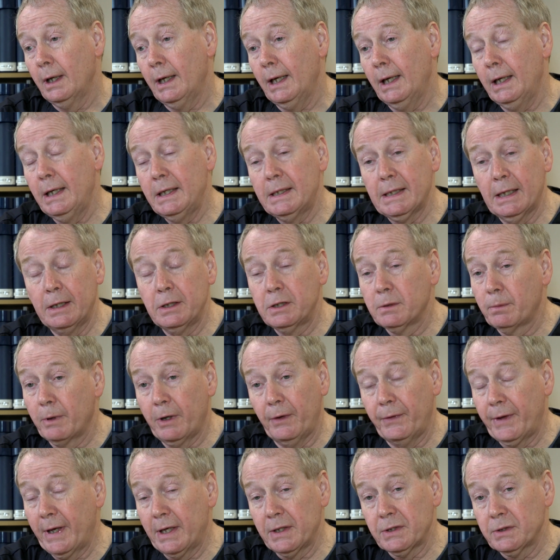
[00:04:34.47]
Any doubt
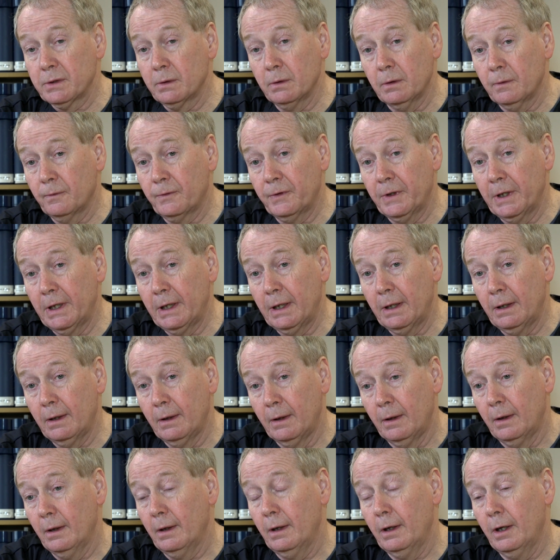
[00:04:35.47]
about that sort of
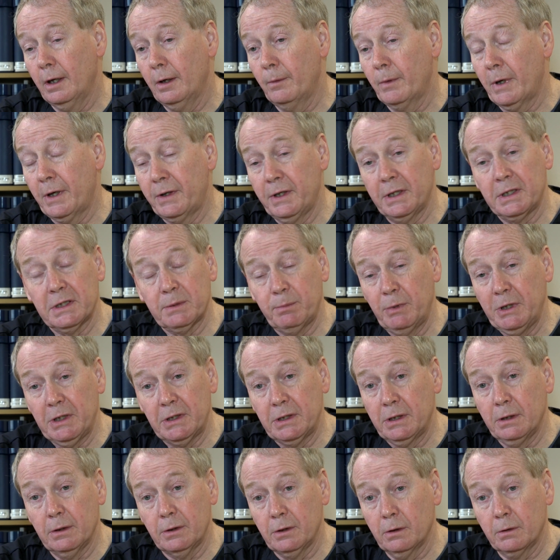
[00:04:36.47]
thing, I think speak
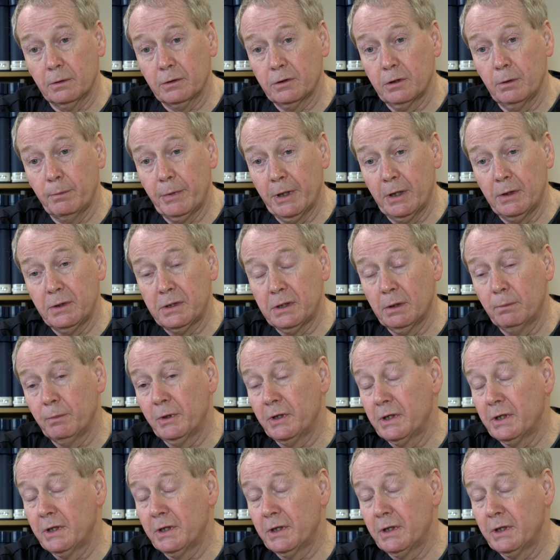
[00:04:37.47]
to your doctor about it.